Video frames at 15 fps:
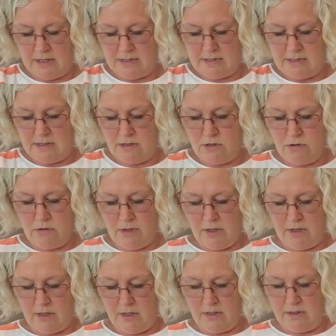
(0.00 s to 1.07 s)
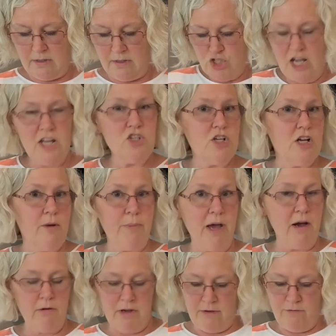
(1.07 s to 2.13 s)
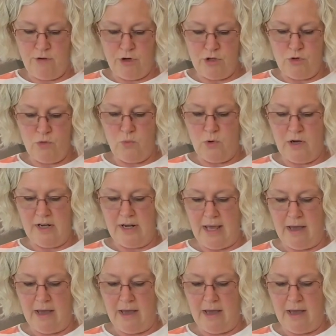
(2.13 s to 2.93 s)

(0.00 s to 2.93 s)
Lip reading: is that you can change it up however you want,